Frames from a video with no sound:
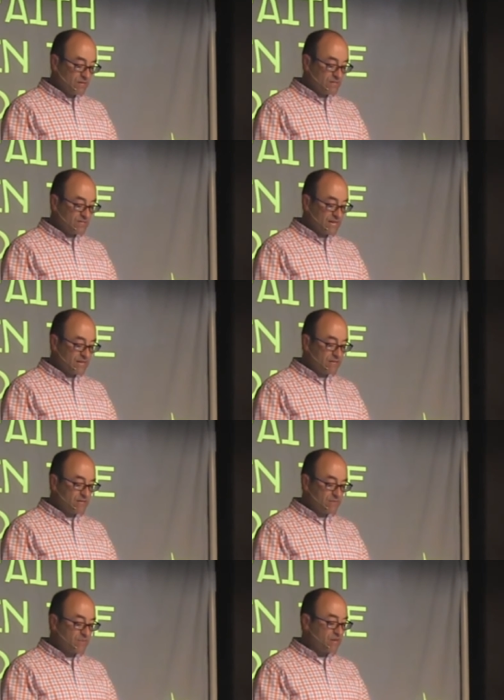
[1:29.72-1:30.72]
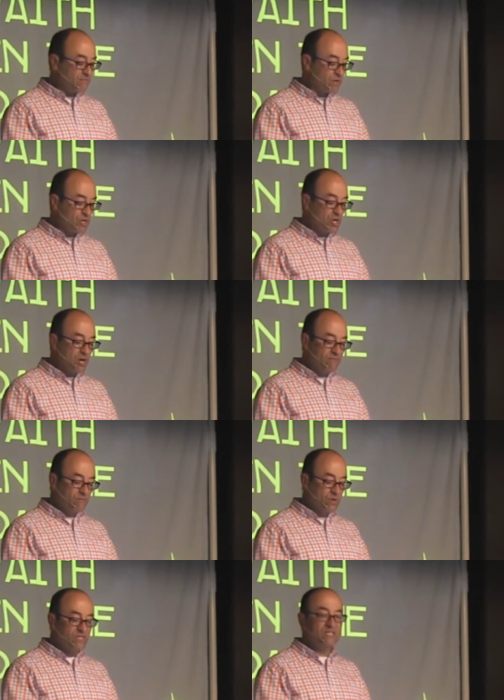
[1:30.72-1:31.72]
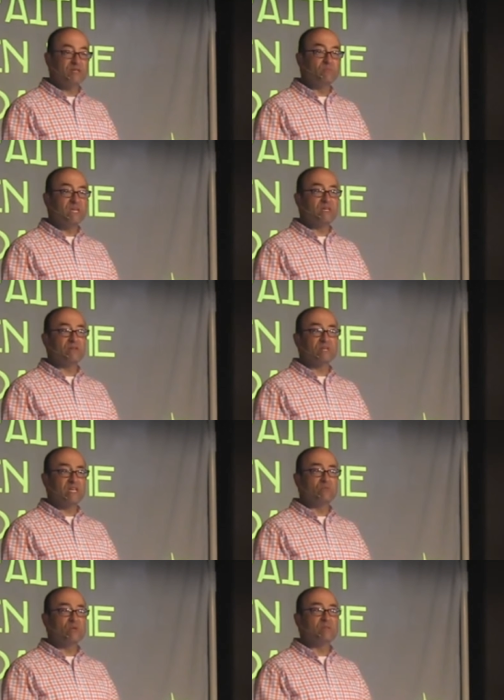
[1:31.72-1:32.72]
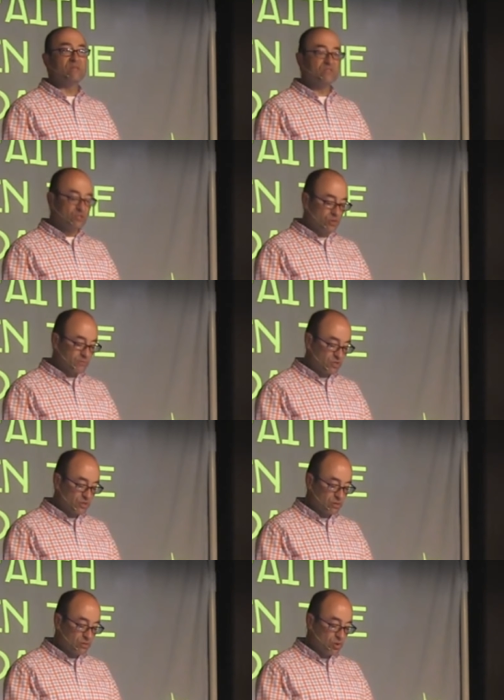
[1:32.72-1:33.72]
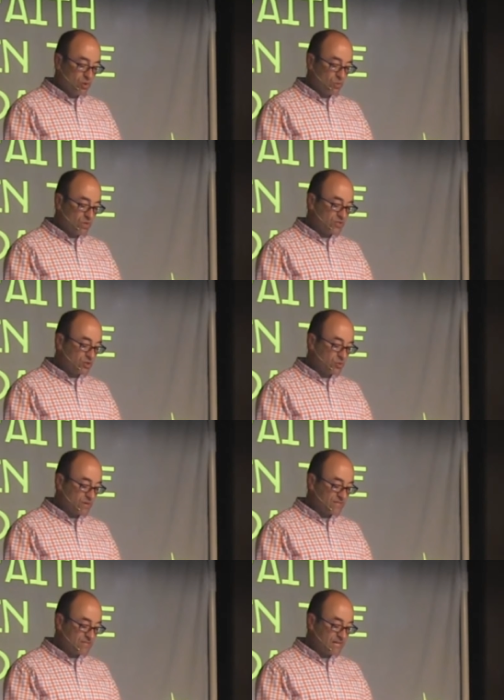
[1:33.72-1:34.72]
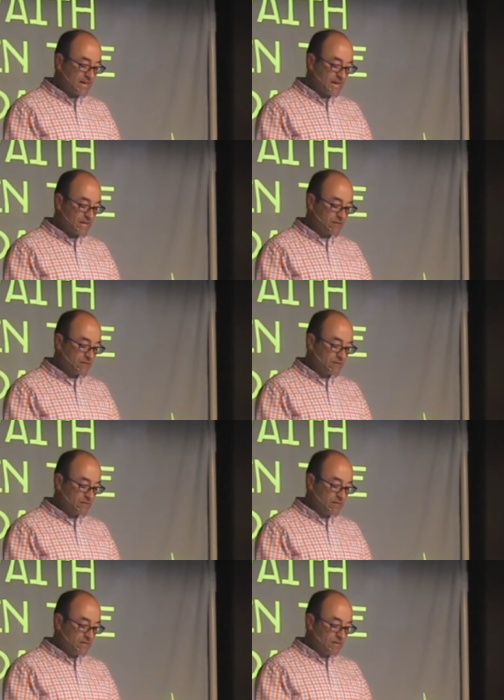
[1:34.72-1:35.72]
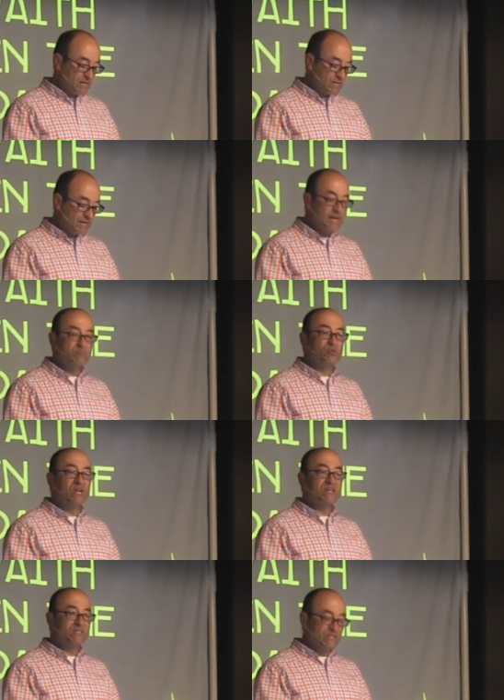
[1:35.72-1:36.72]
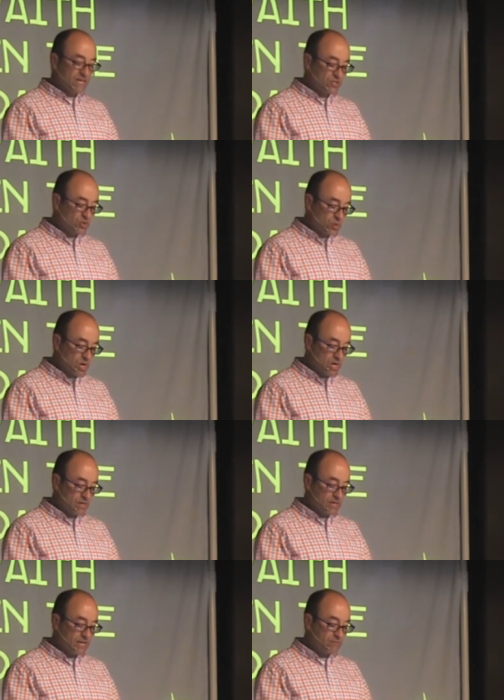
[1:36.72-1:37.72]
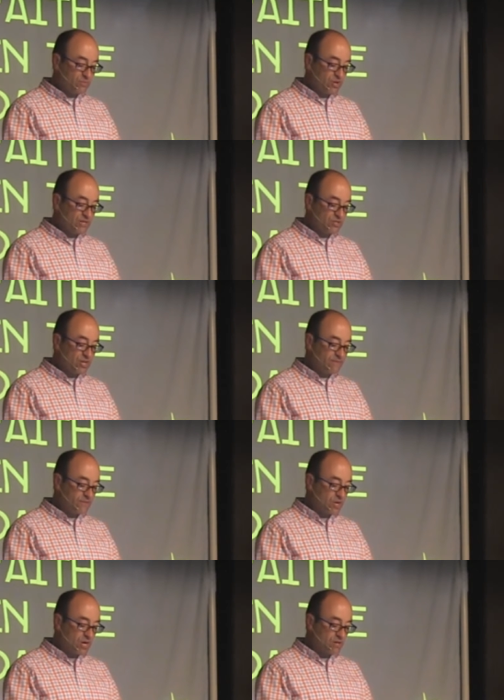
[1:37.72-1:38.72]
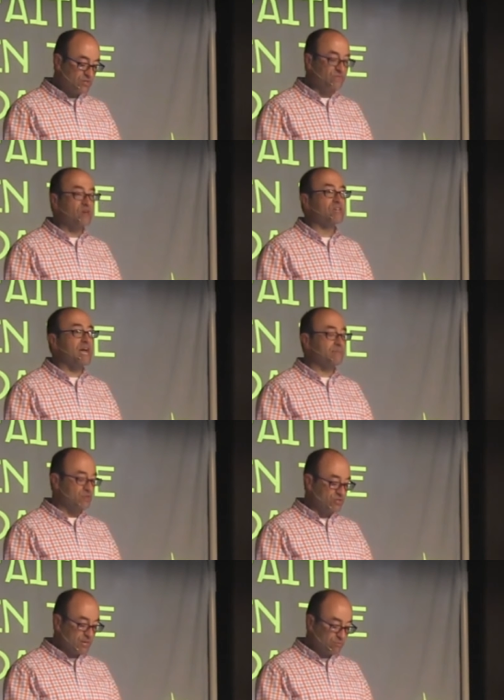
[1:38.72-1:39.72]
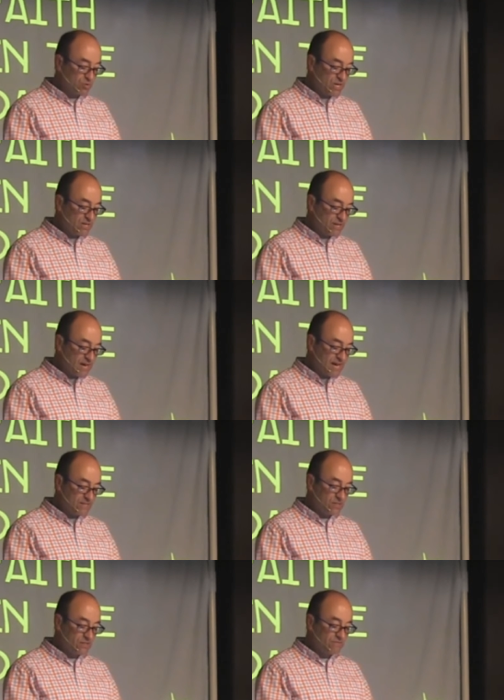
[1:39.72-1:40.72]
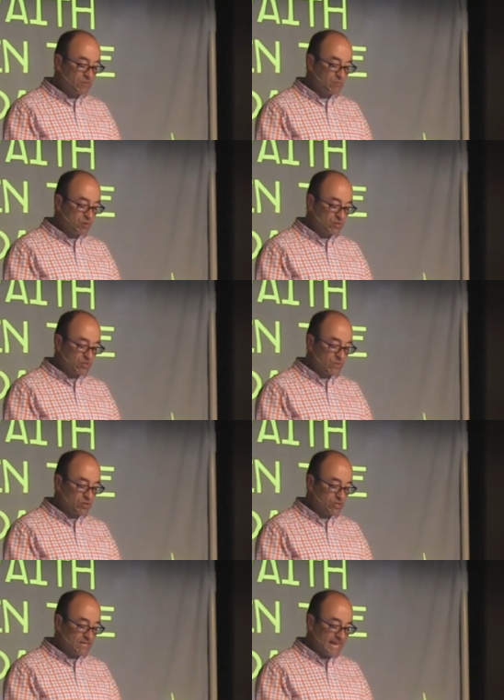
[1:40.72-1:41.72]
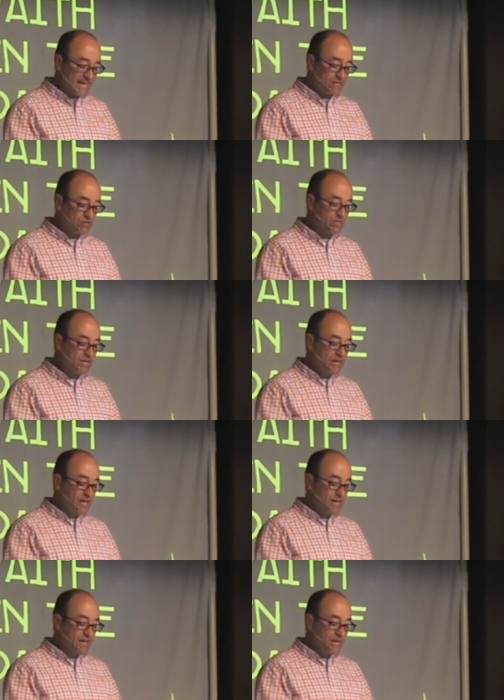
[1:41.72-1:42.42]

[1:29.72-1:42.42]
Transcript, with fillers: He said, in a very calm voice, he'd, me, he'd read me the scripture once or twice a day, then I'd pray to stay strong. I'd pray to soften the hearts of our captors. I'd pray to God to lift the burdens we couldn't handle.